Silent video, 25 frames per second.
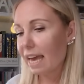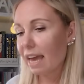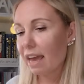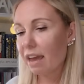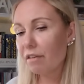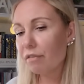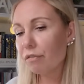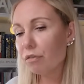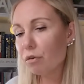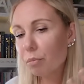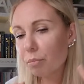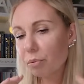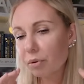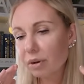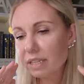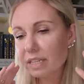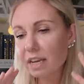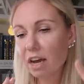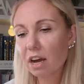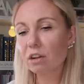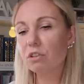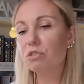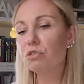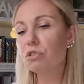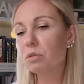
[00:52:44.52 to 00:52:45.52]
If you print
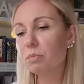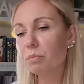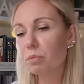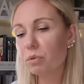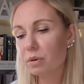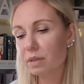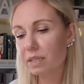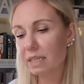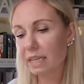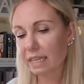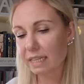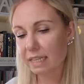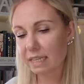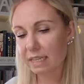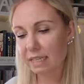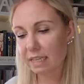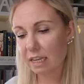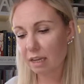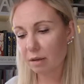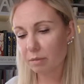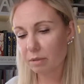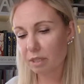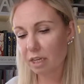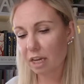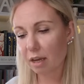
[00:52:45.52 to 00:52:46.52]
100 books at the
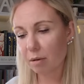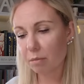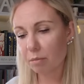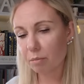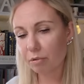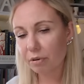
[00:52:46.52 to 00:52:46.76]
same time,